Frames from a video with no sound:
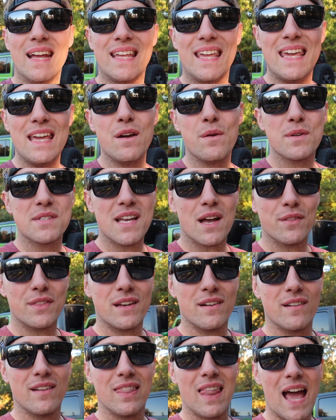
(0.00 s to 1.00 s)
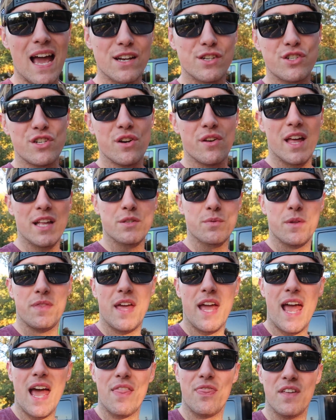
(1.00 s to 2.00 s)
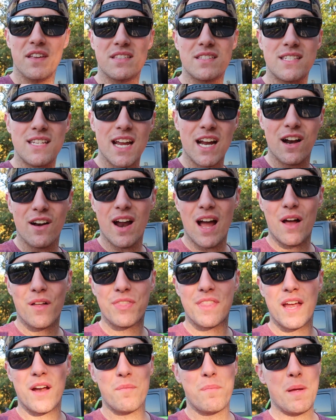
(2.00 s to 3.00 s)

Kia was out there last year. That's when they had the Stinger out there.